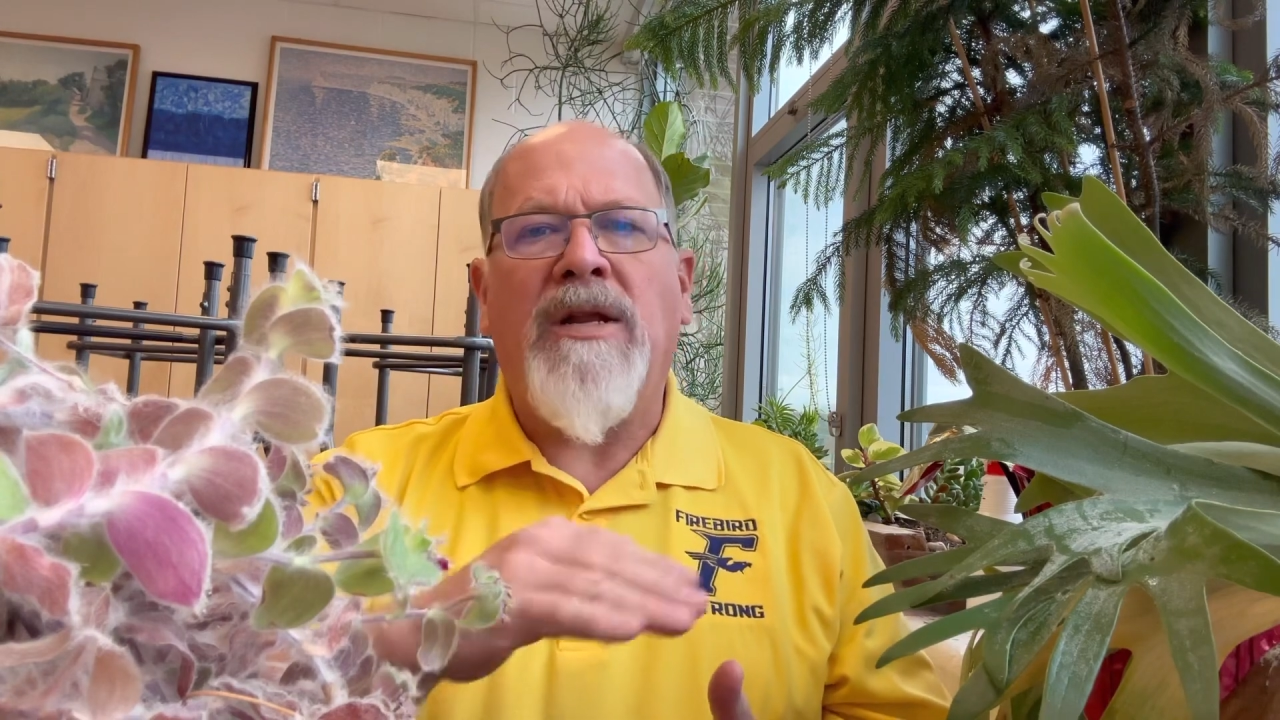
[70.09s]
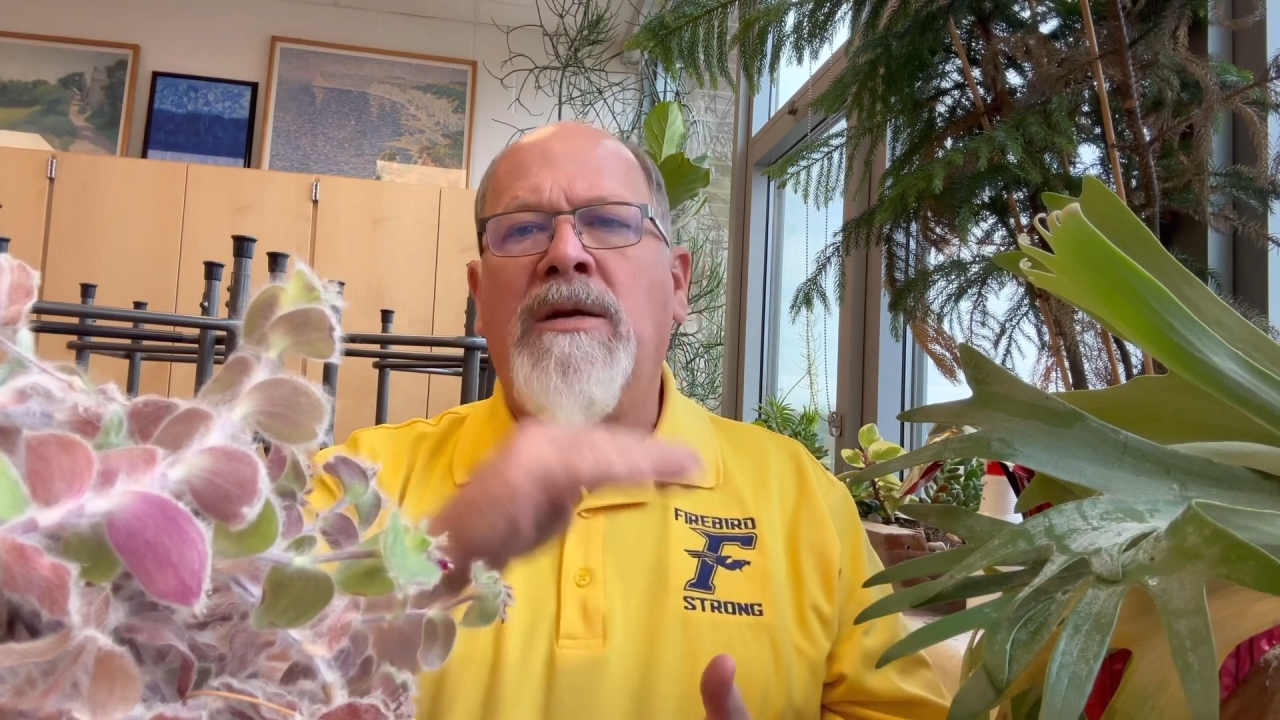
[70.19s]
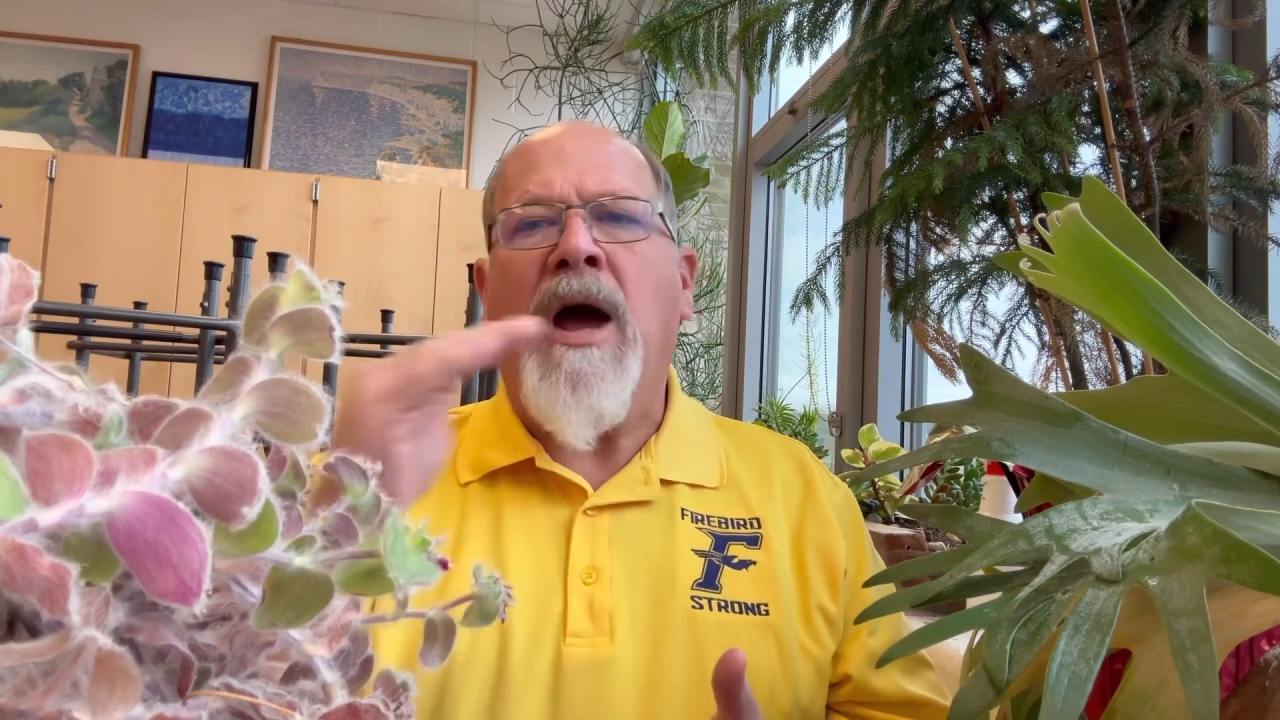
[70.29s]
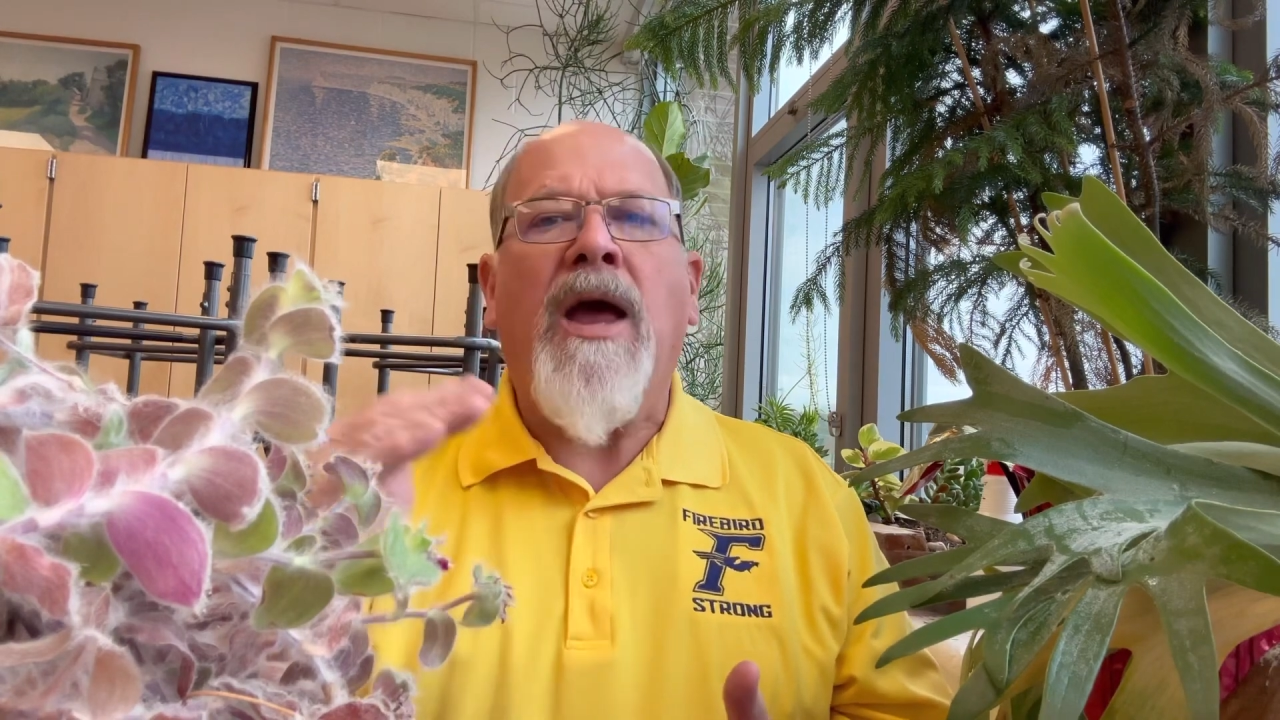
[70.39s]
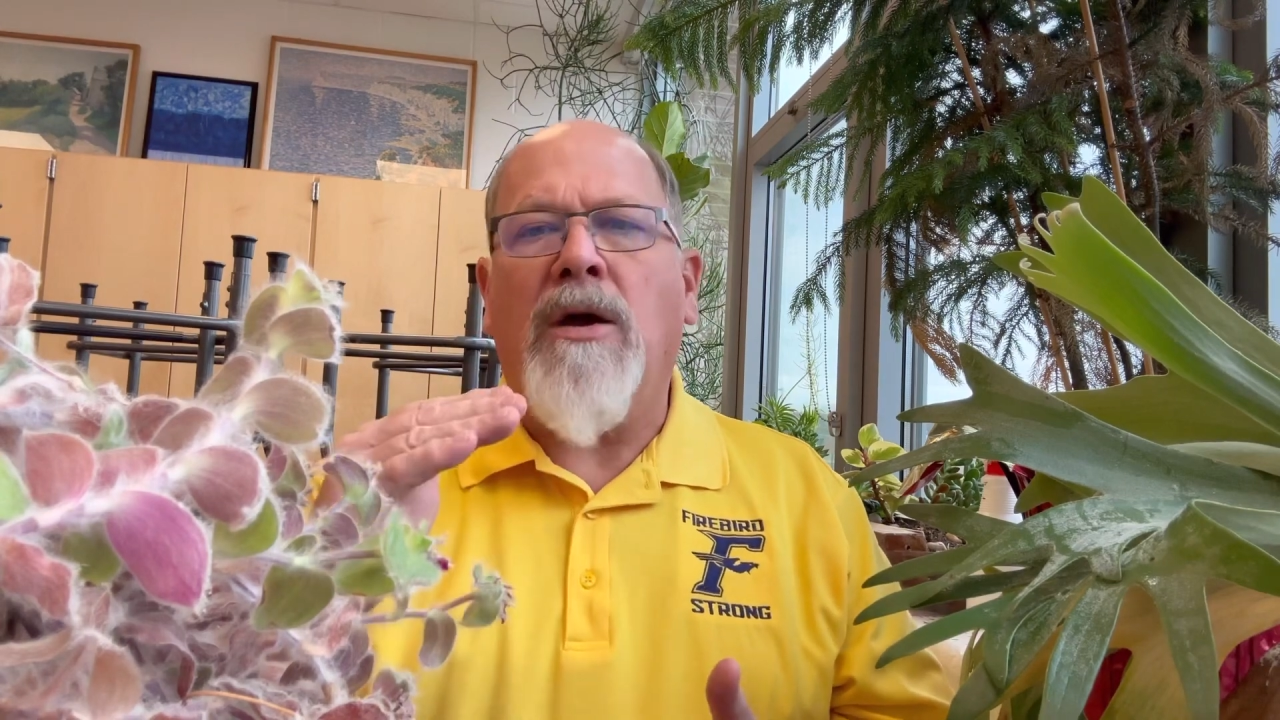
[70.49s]
to
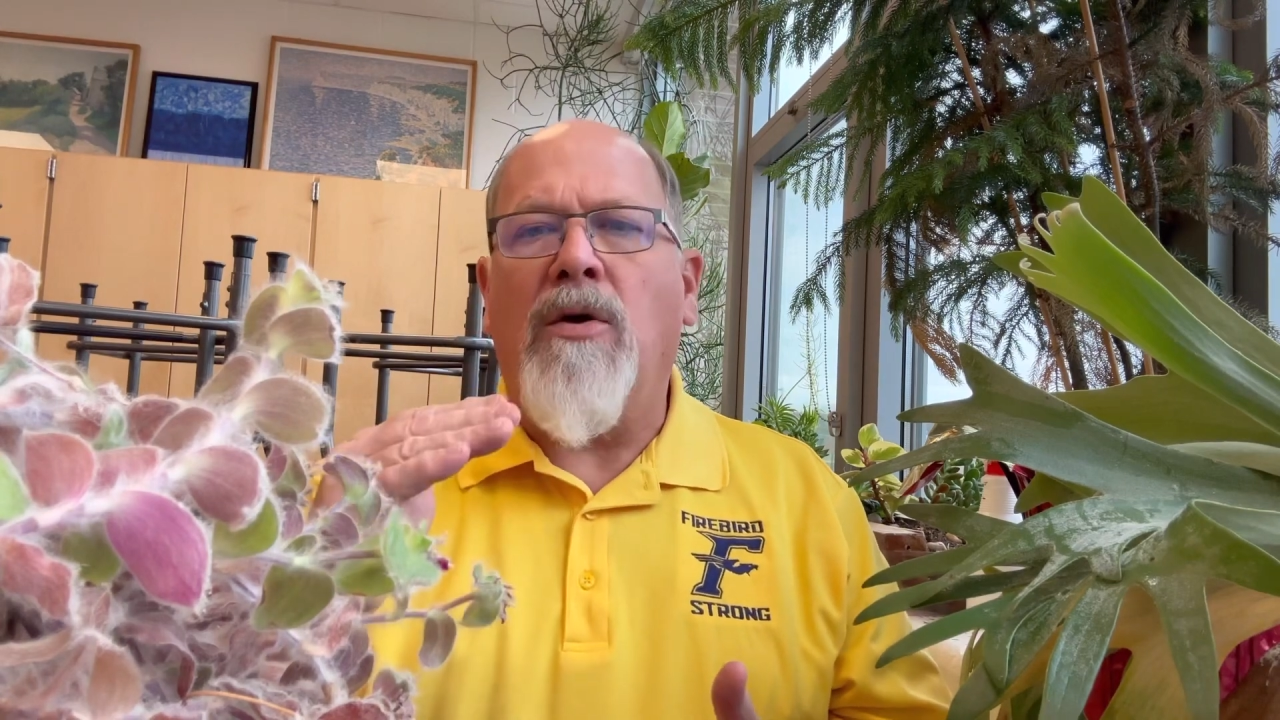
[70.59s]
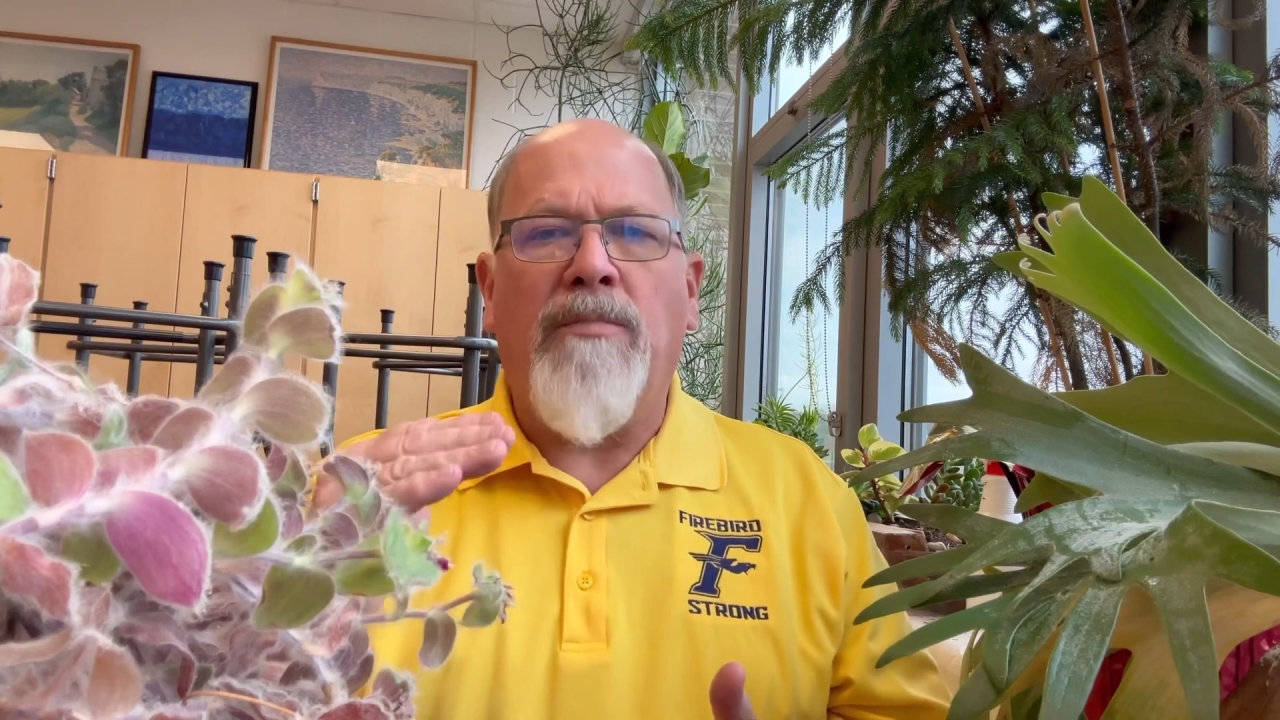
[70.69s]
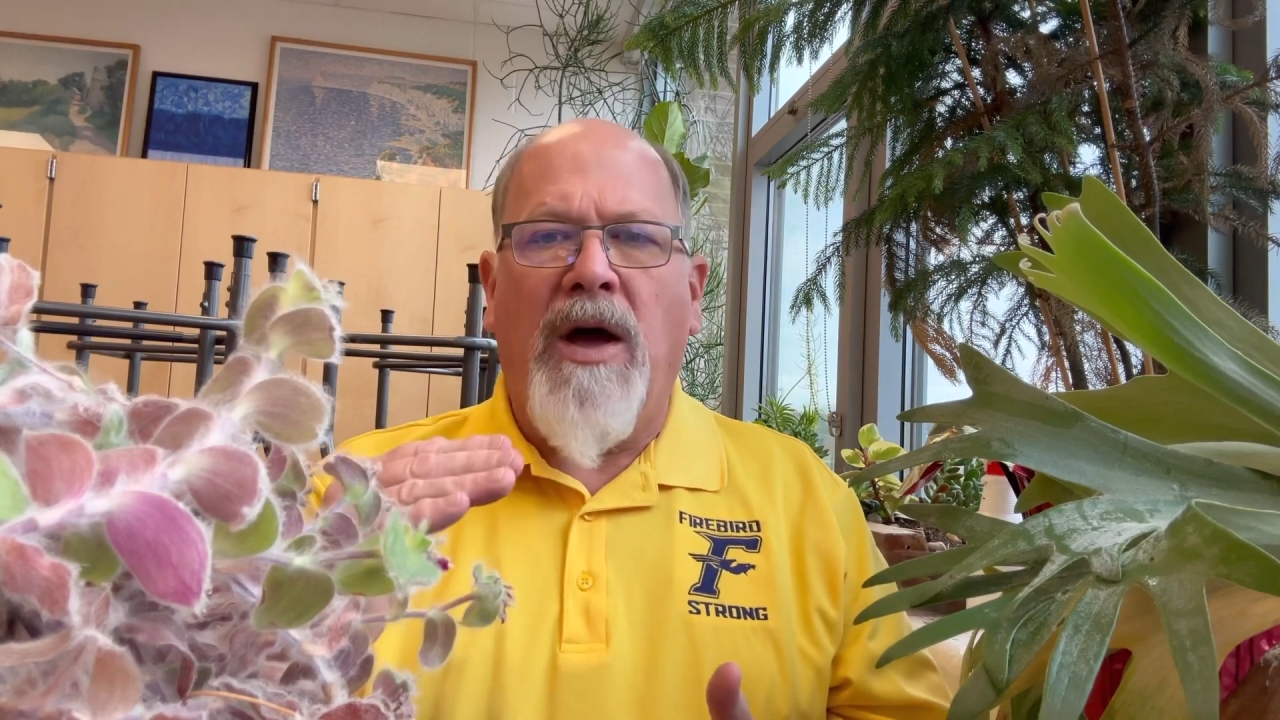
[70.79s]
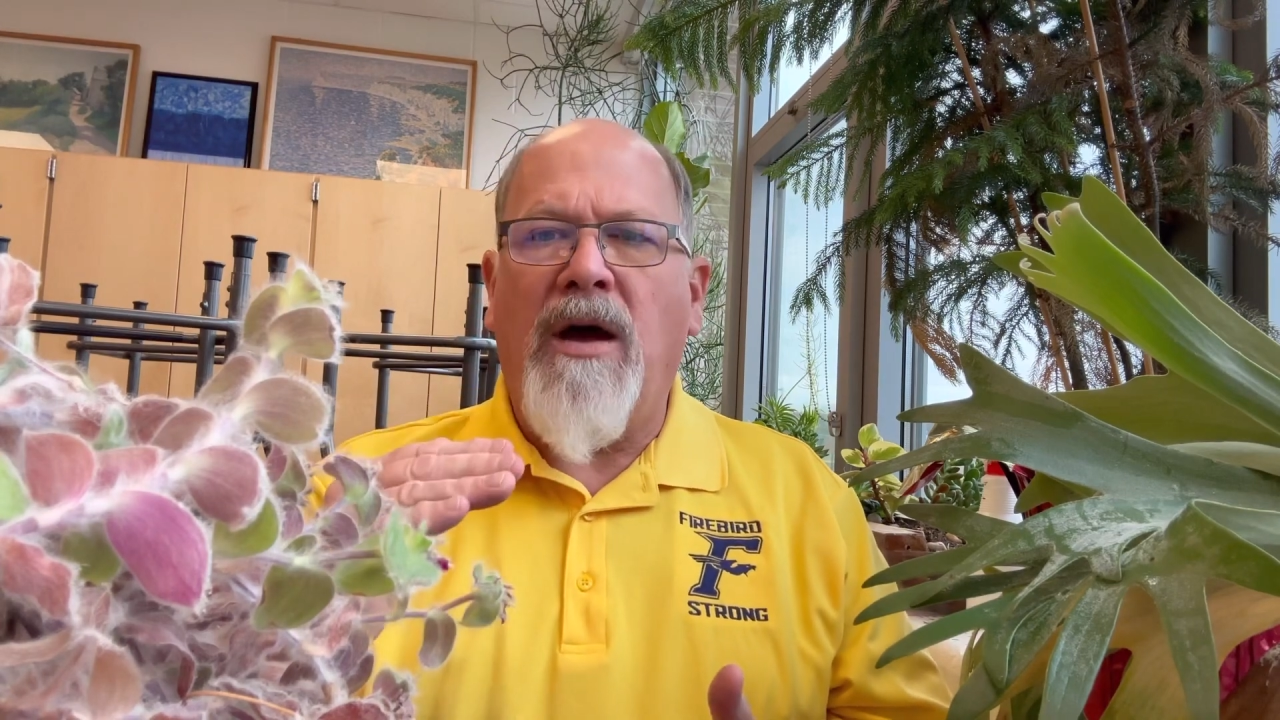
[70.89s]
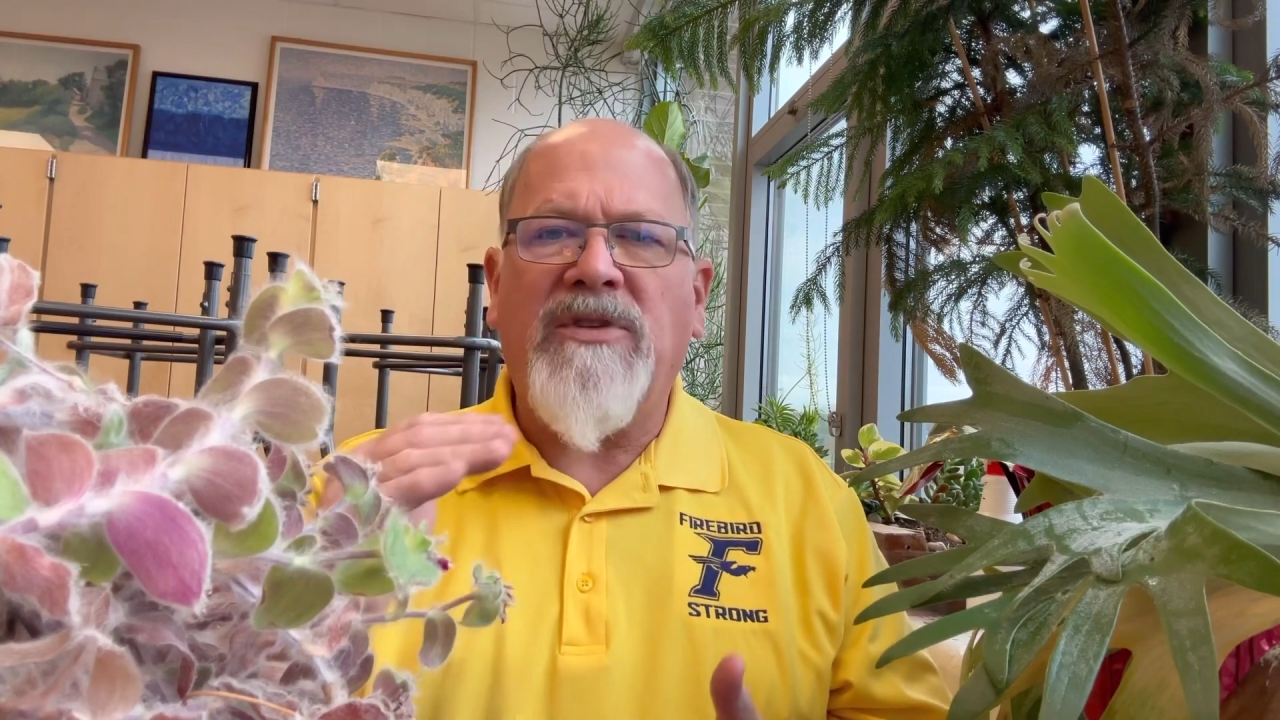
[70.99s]
not go
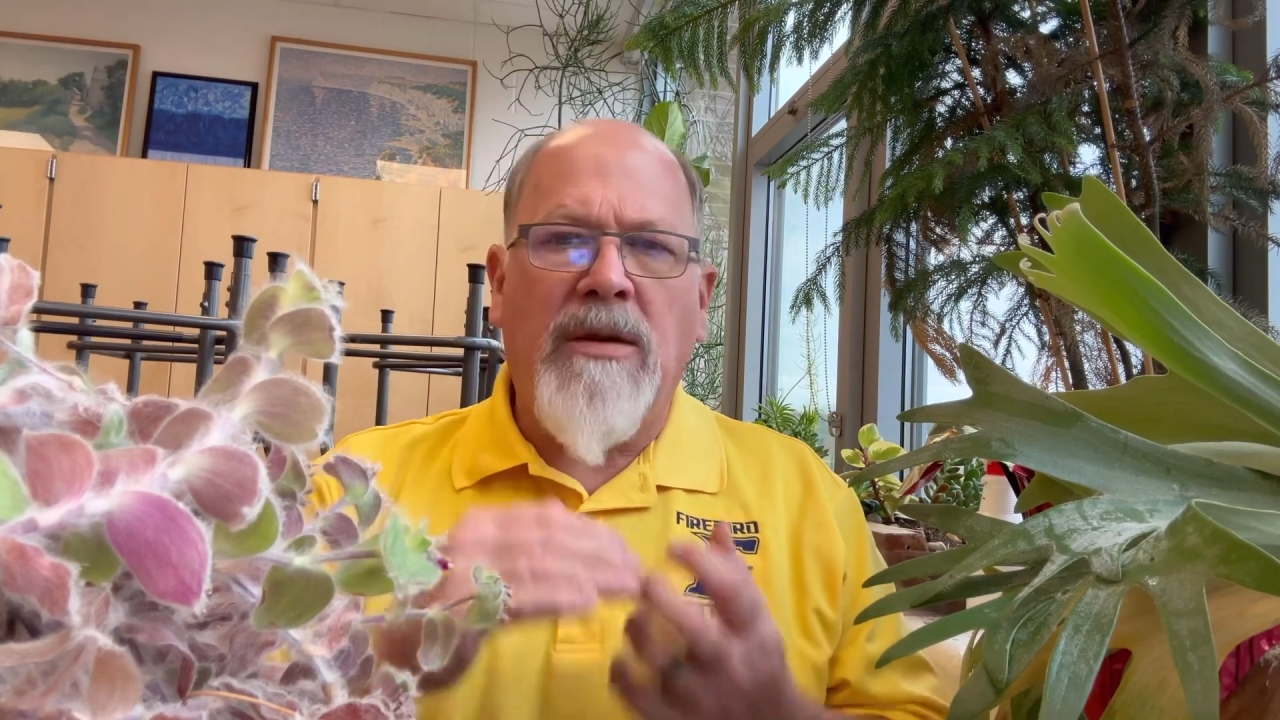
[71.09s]
above.